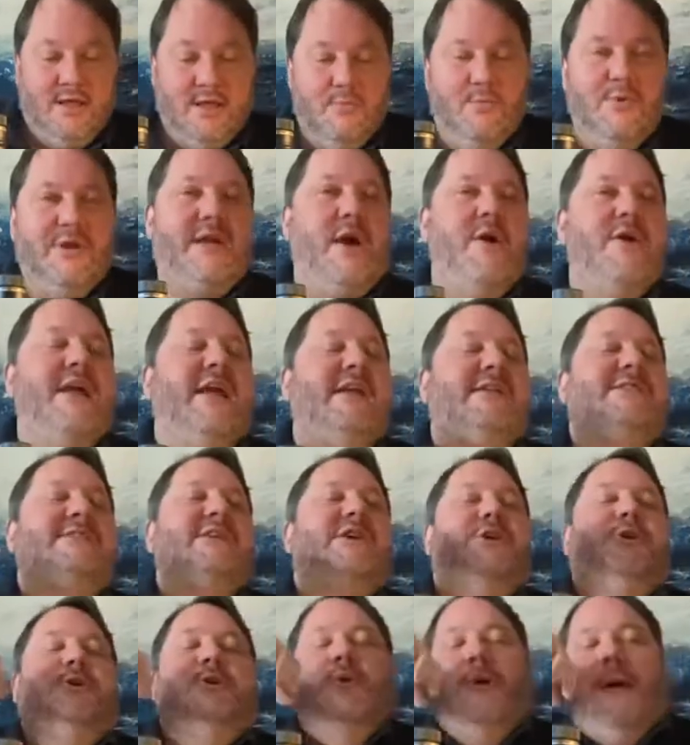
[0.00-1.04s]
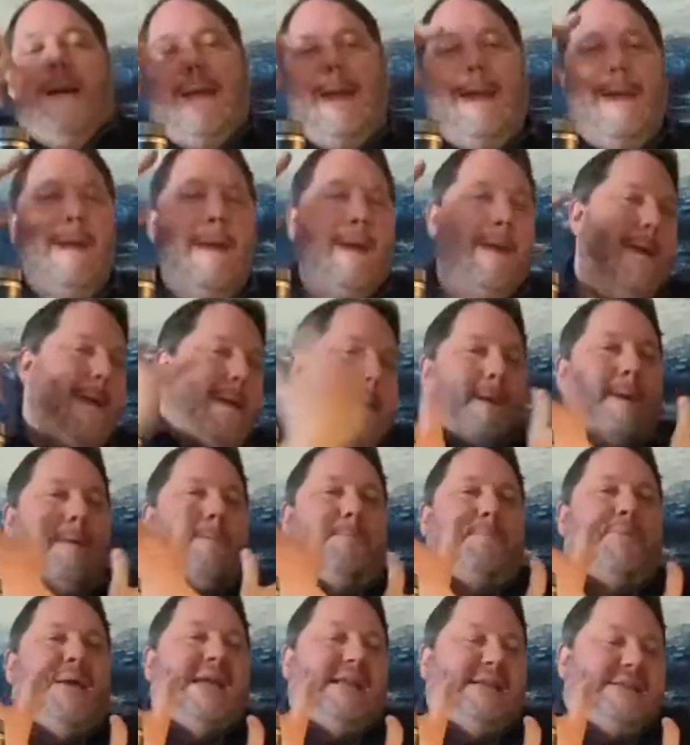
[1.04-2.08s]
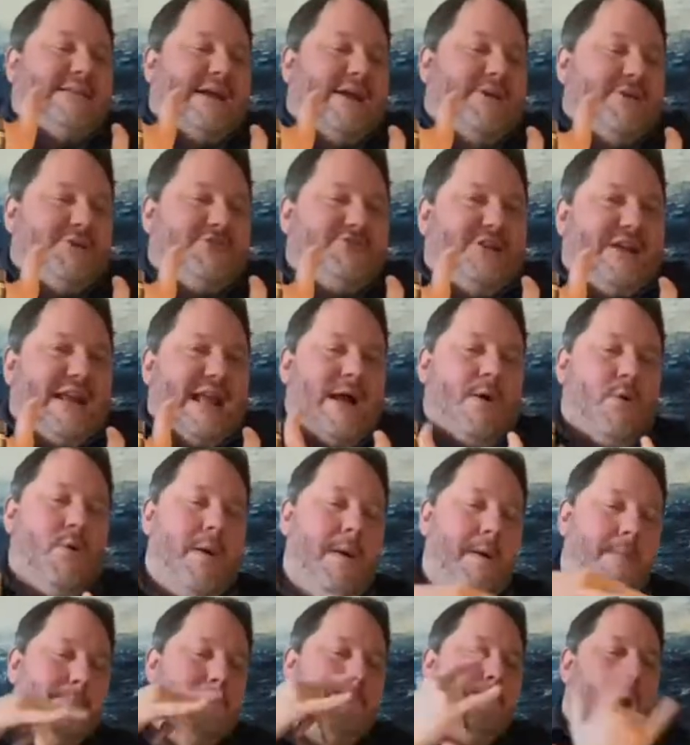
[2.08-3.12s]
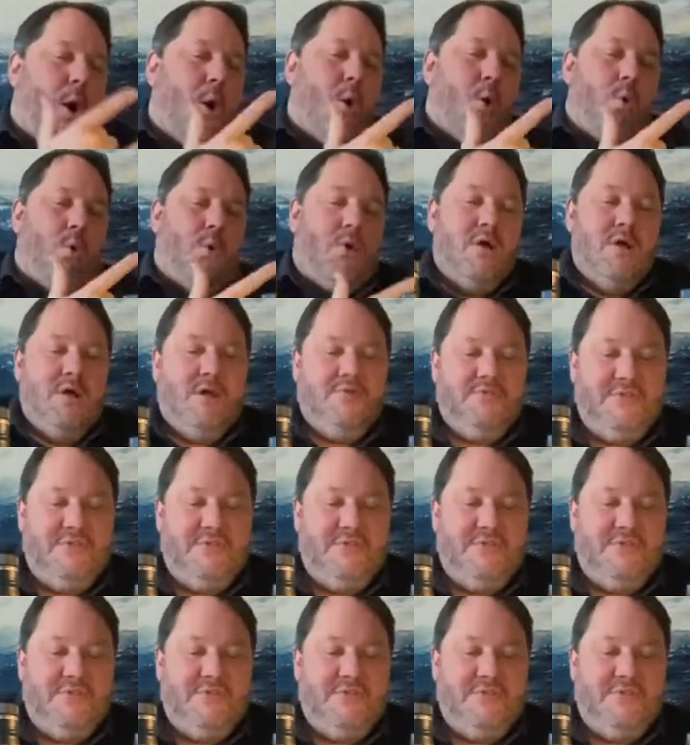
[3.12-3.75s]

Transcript: We're going into peat territory now. Bowl.